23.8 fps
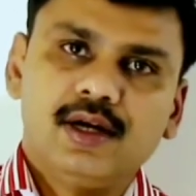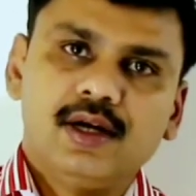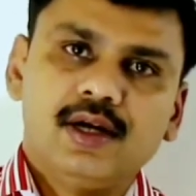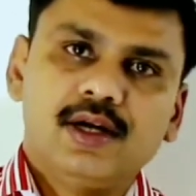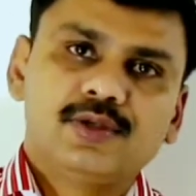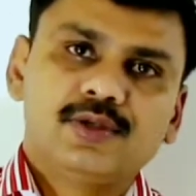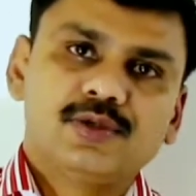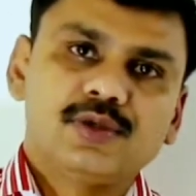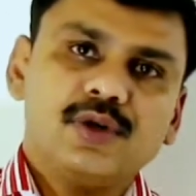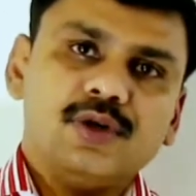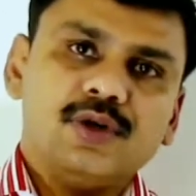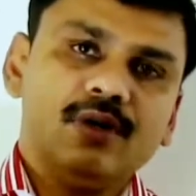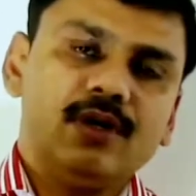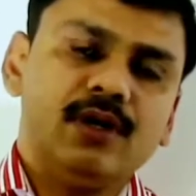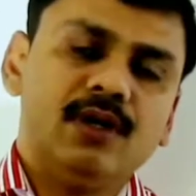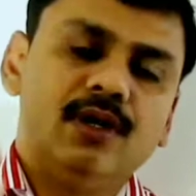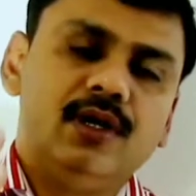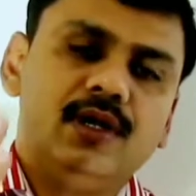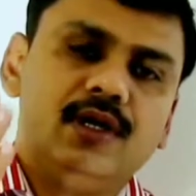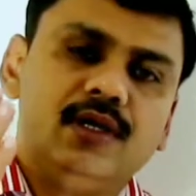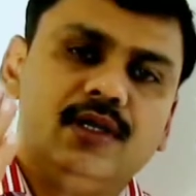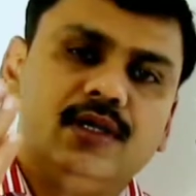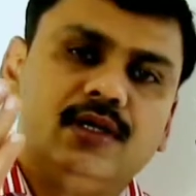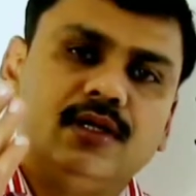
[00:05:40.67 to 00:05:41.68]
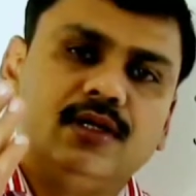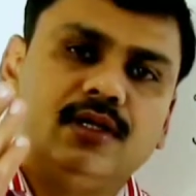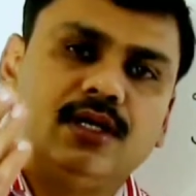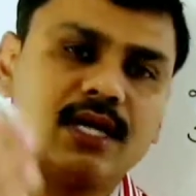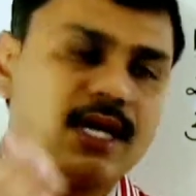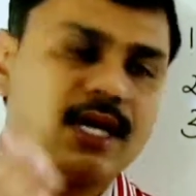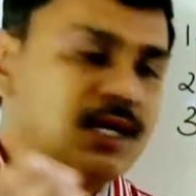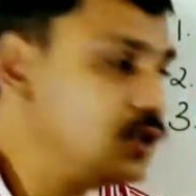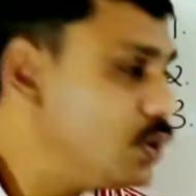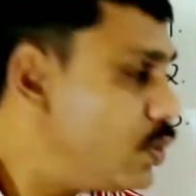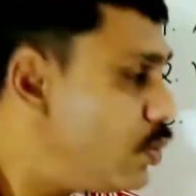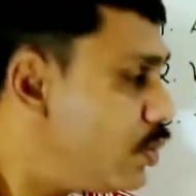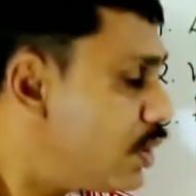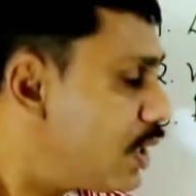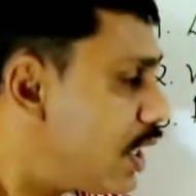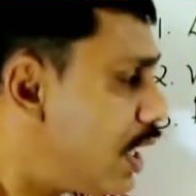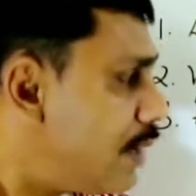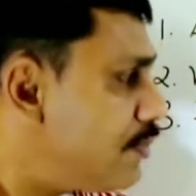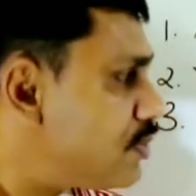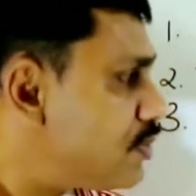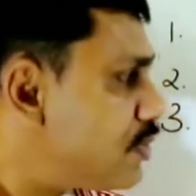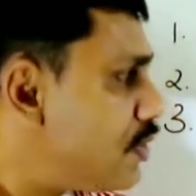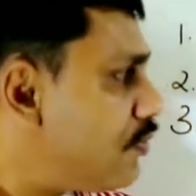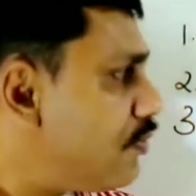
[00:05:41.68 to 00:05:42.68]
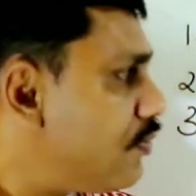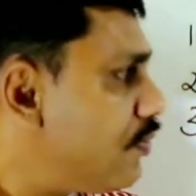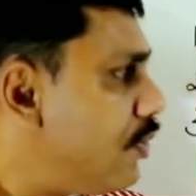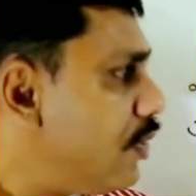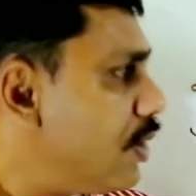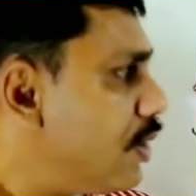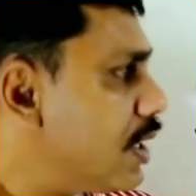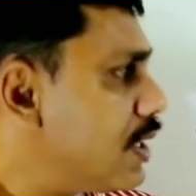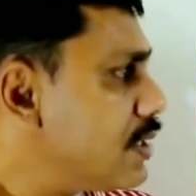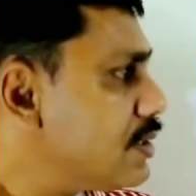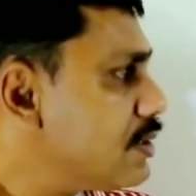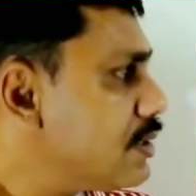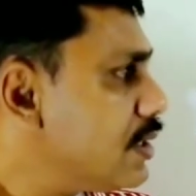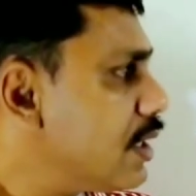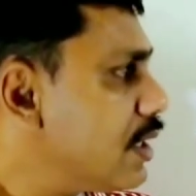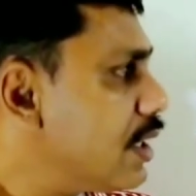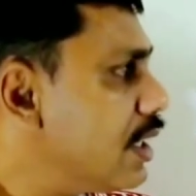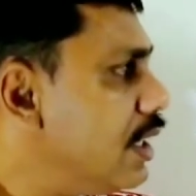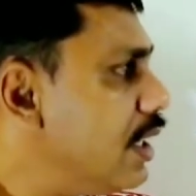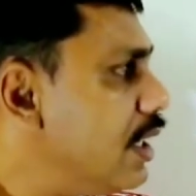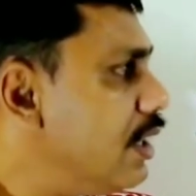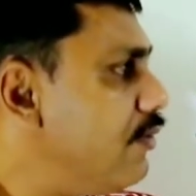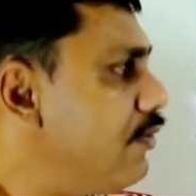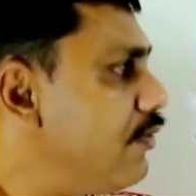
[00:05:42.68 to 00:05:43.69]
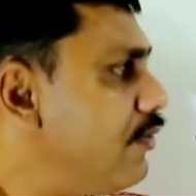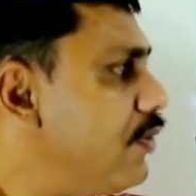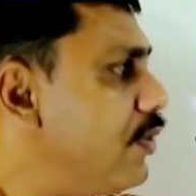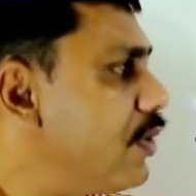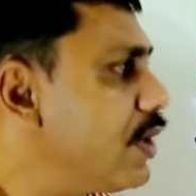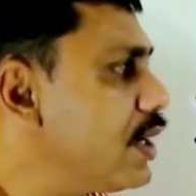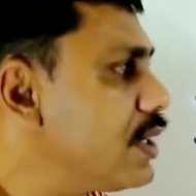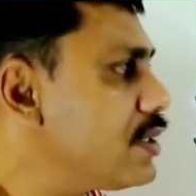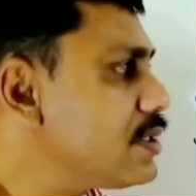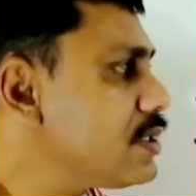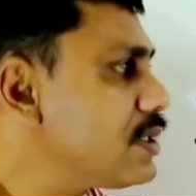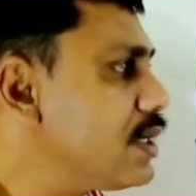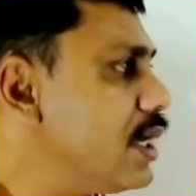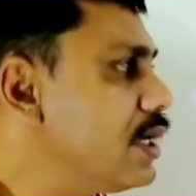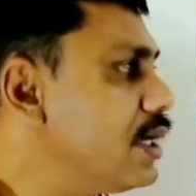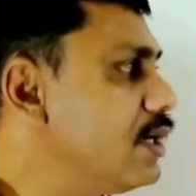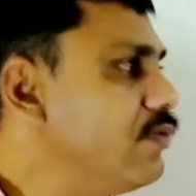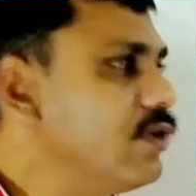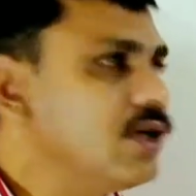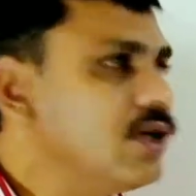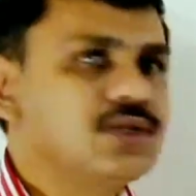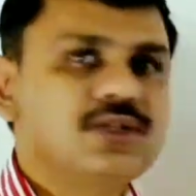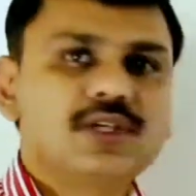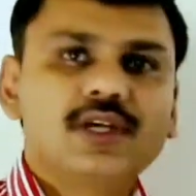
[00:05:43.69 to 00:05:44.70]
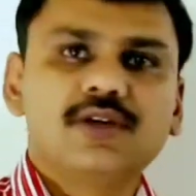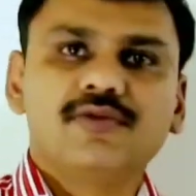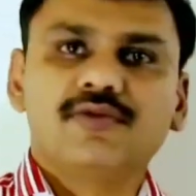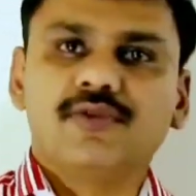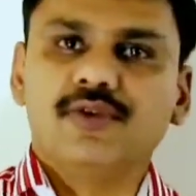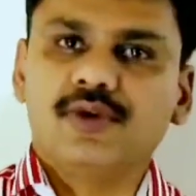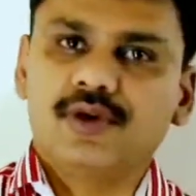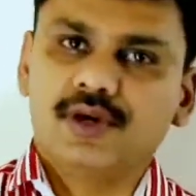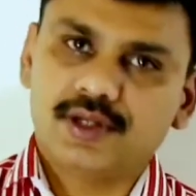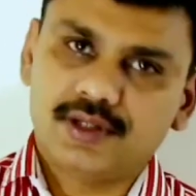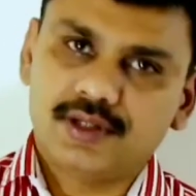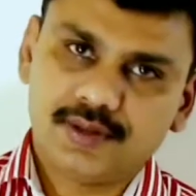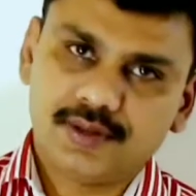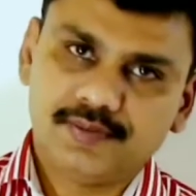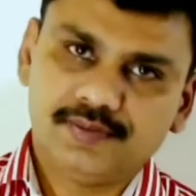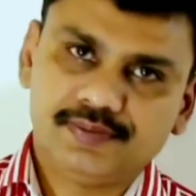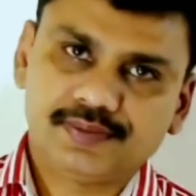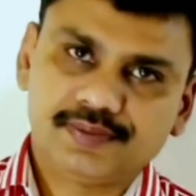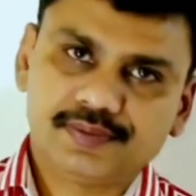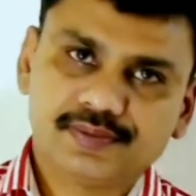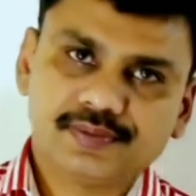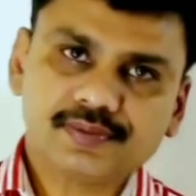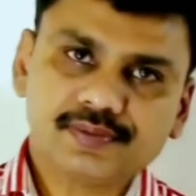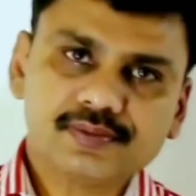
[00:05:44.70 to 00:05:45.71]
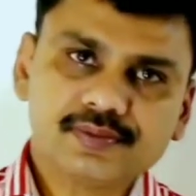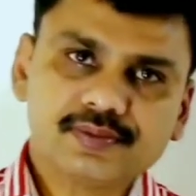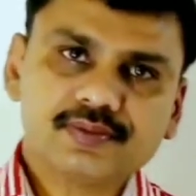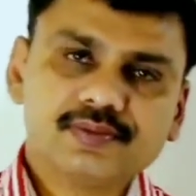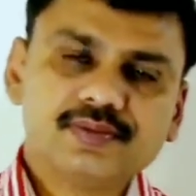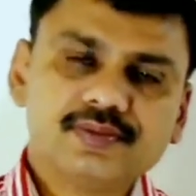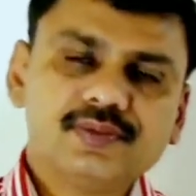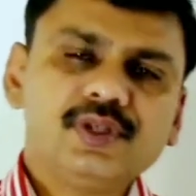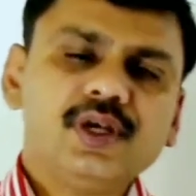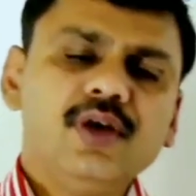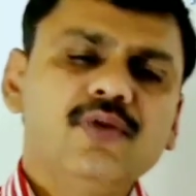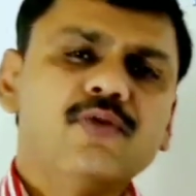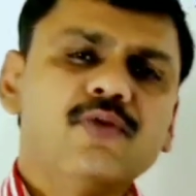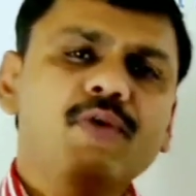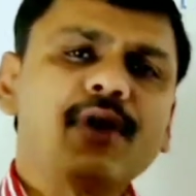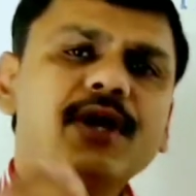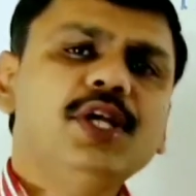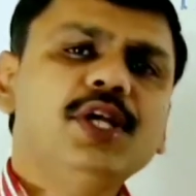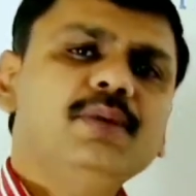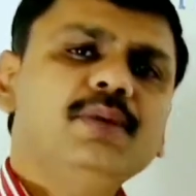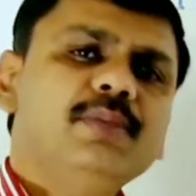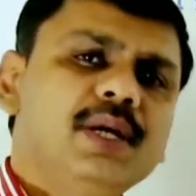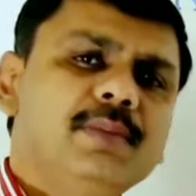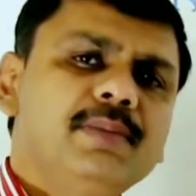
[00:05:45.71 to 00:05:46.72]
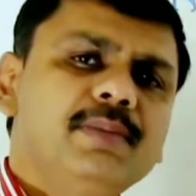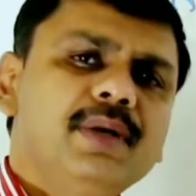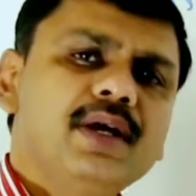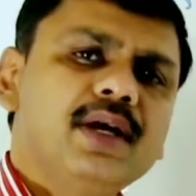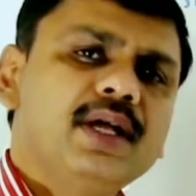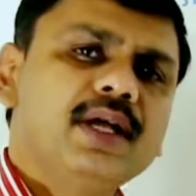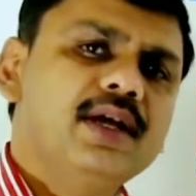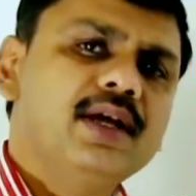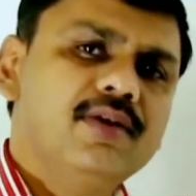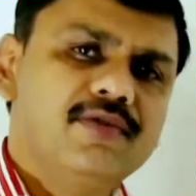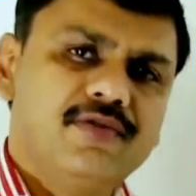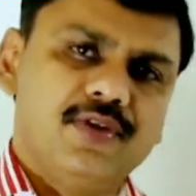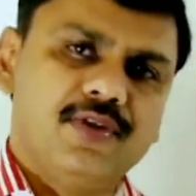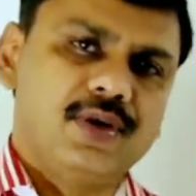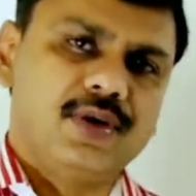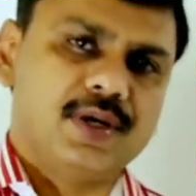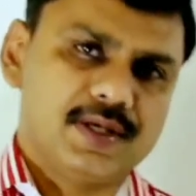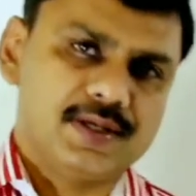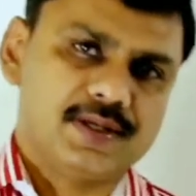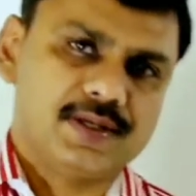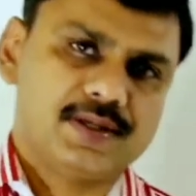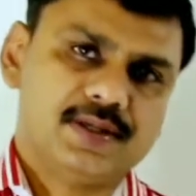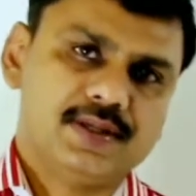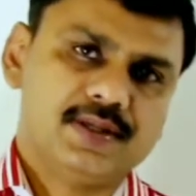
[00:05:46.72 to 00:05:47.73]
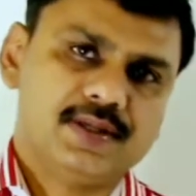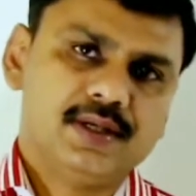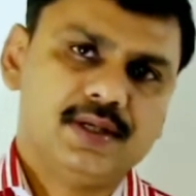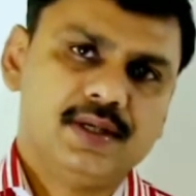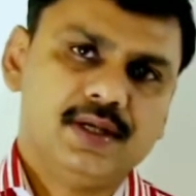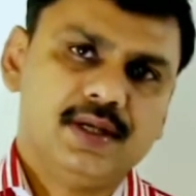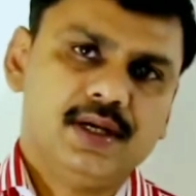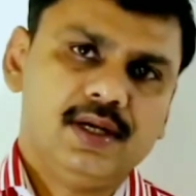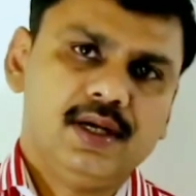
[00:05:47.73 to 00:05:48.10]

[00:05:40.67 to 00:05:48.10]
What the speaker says: So there are two types of focus, real focus and virtual focus. What do you mean by real focus?